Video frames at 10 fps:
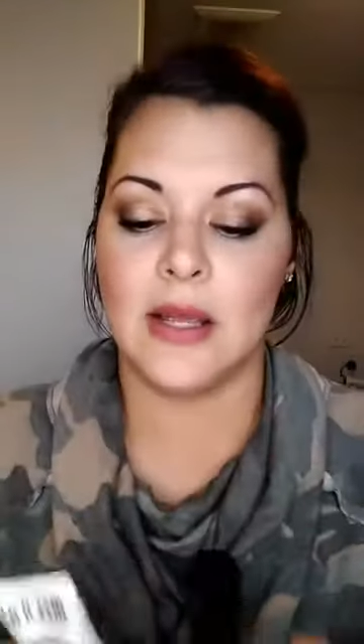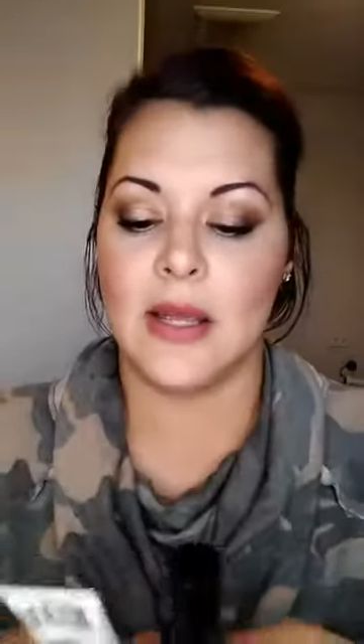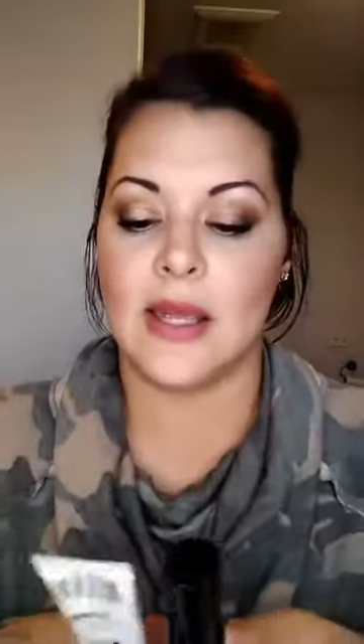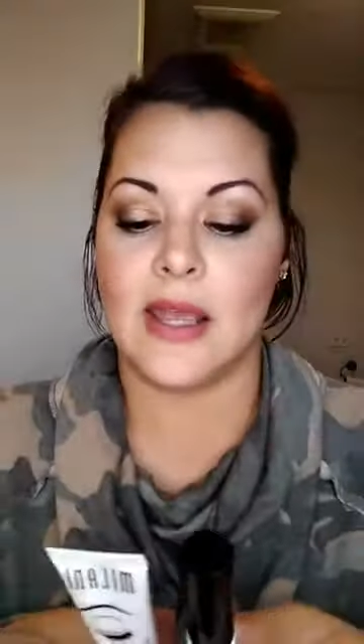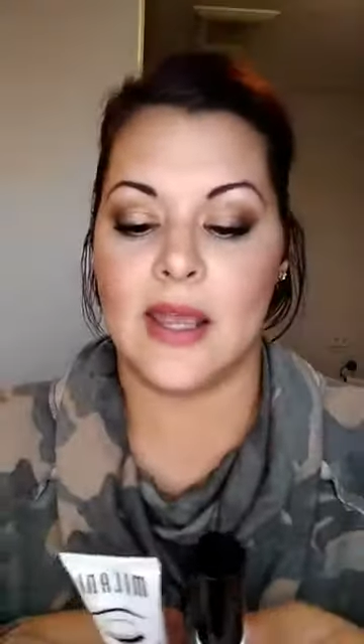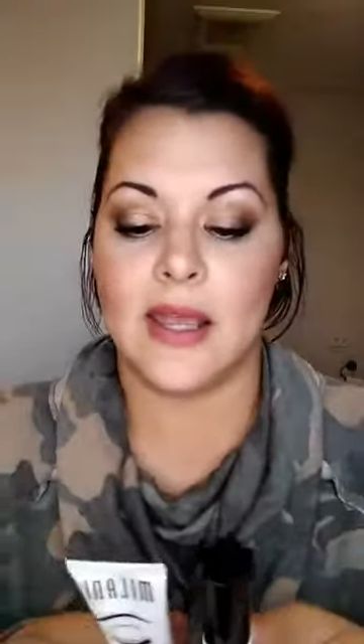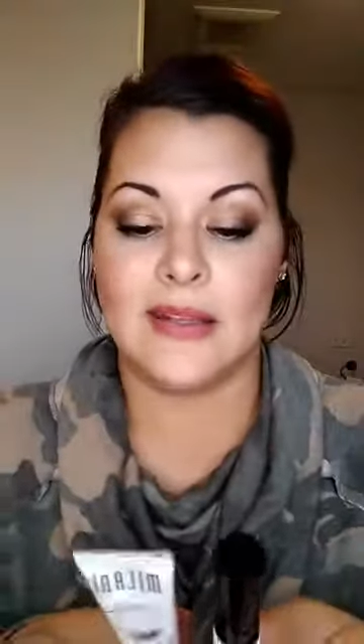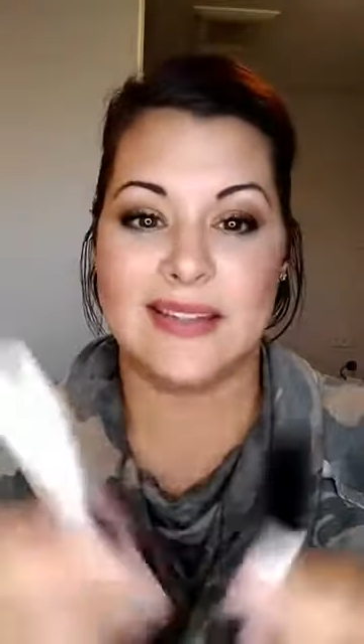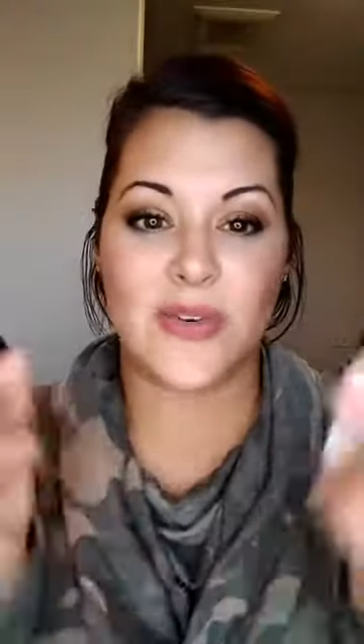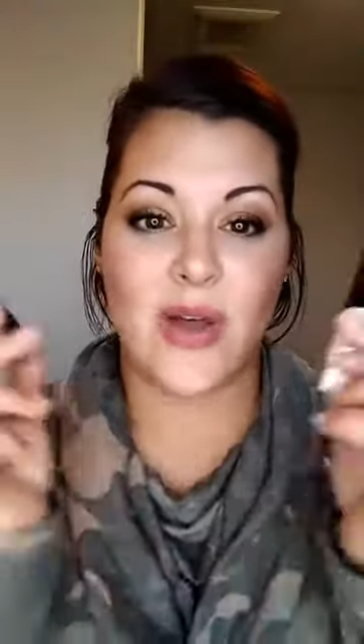And
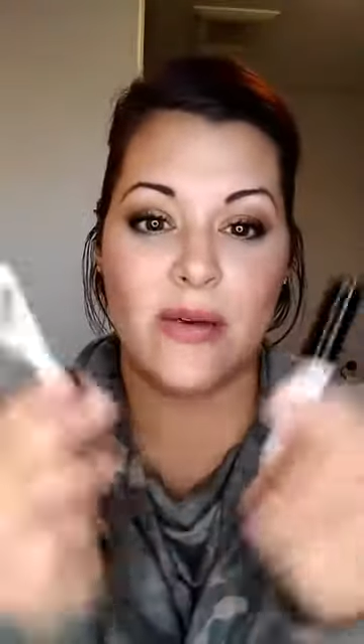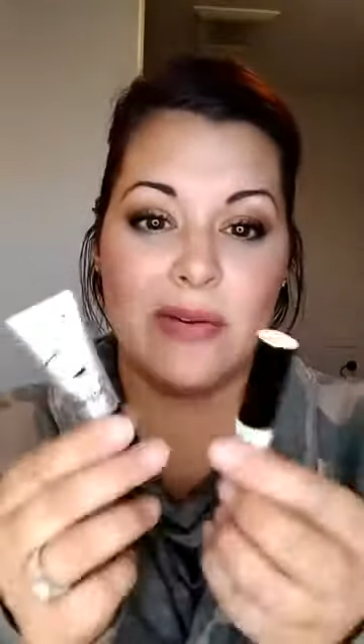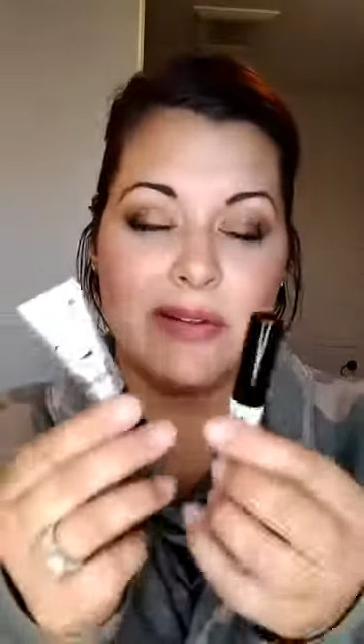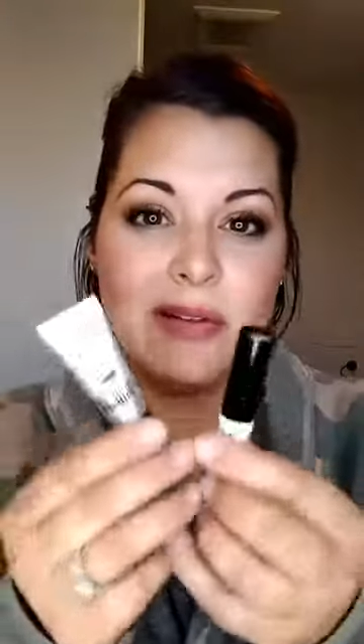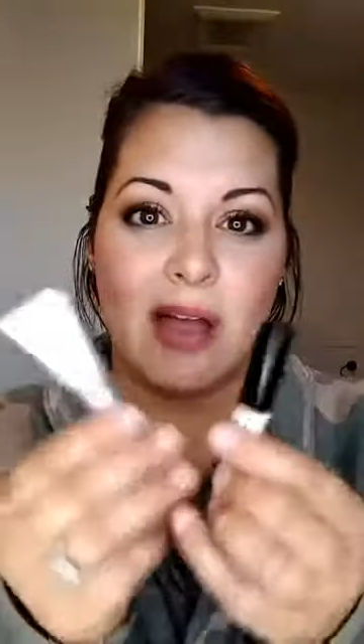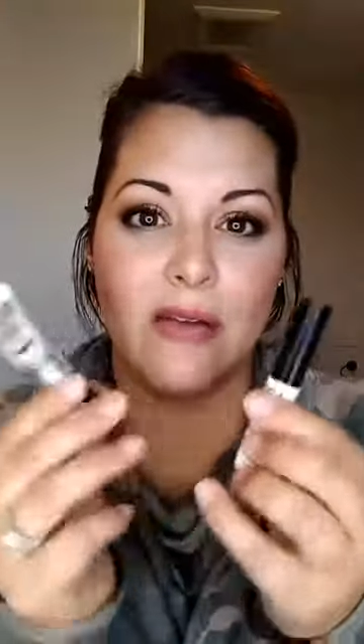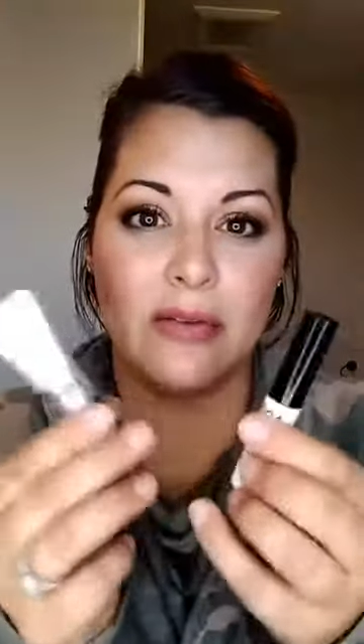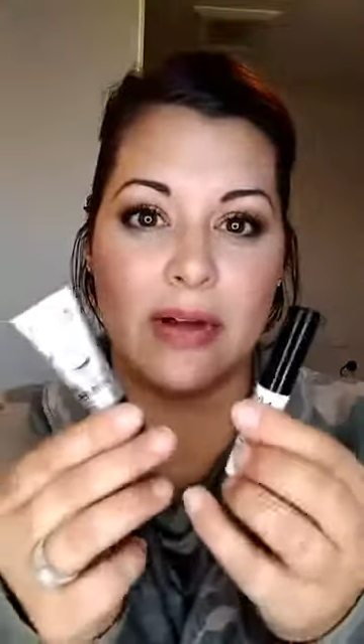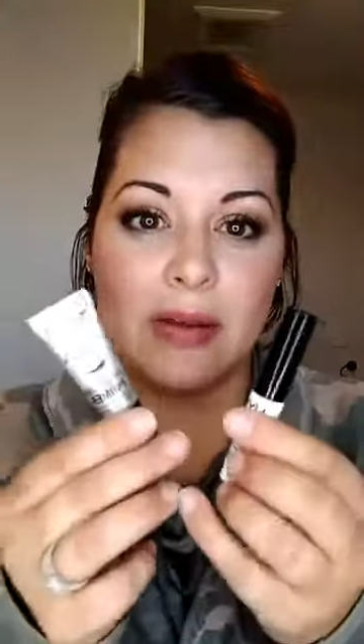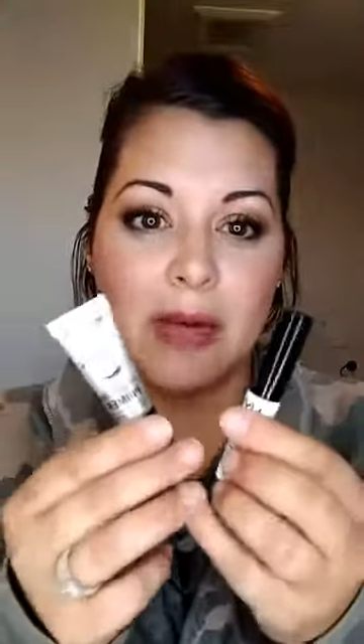so I would
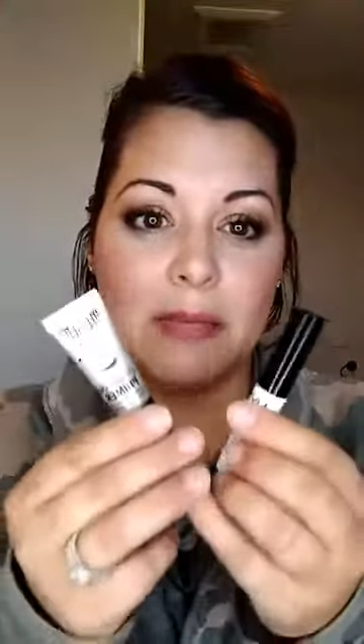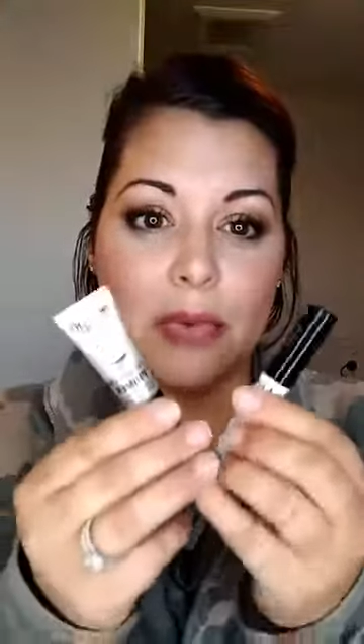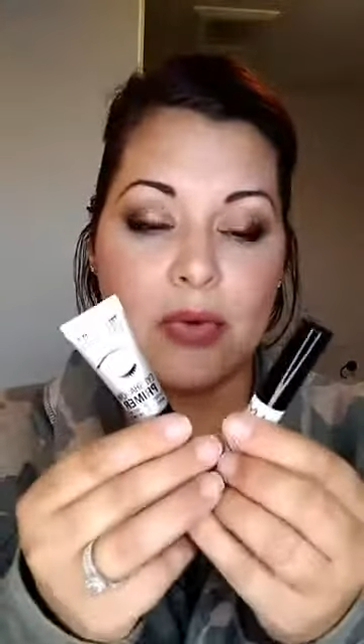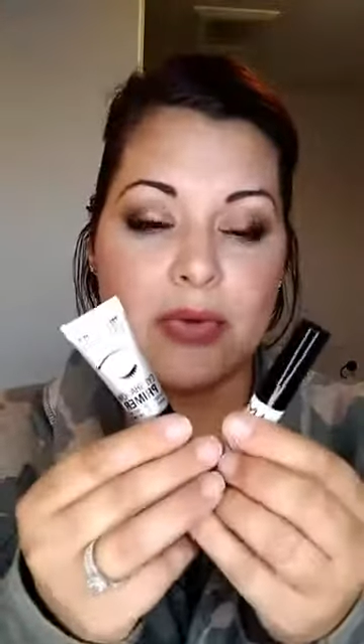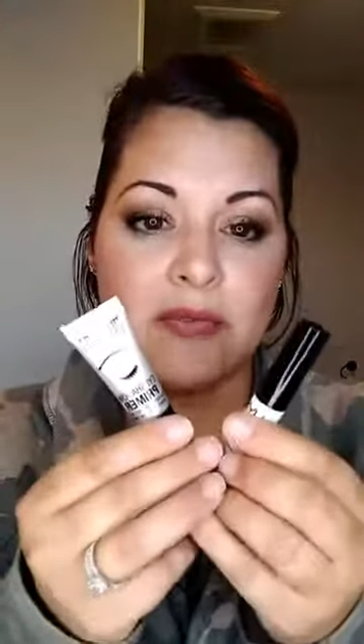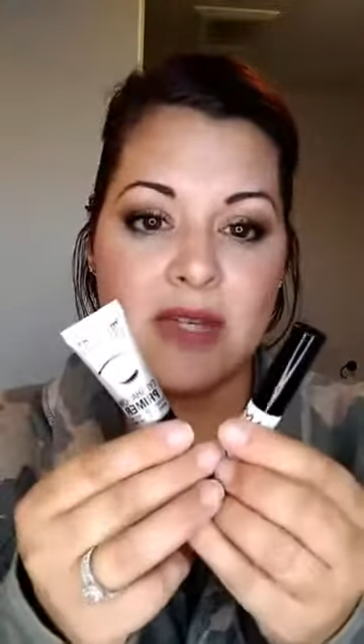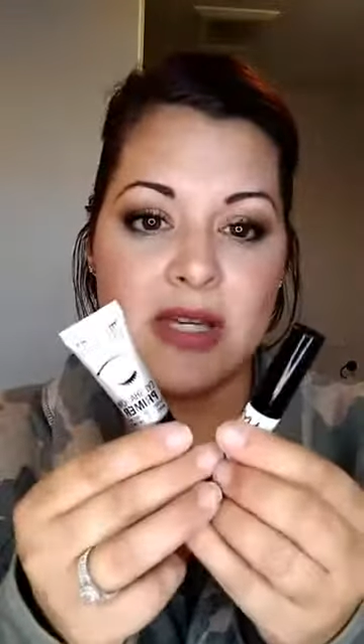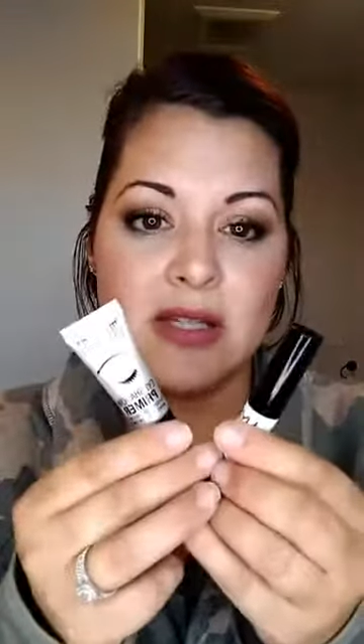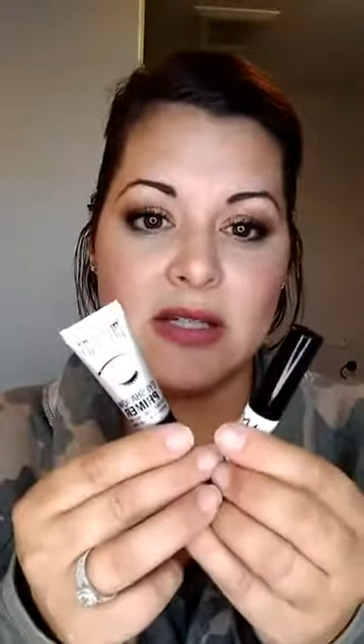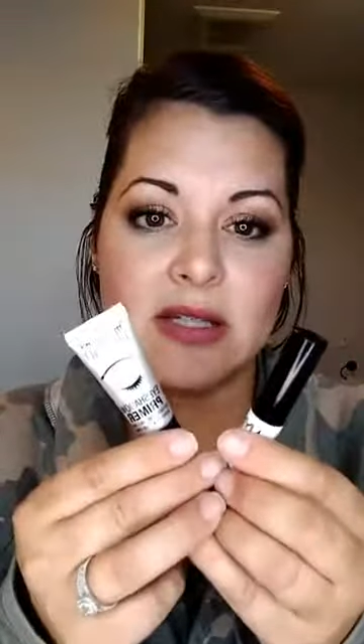recommend both of
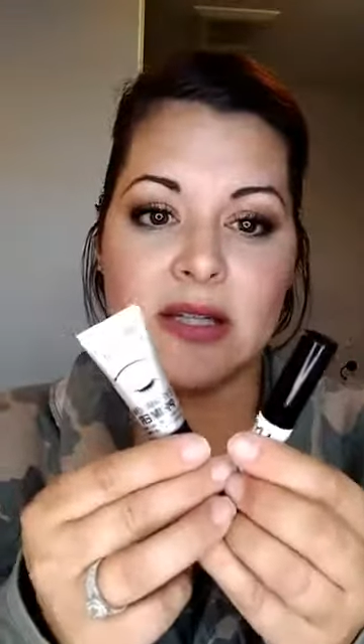these.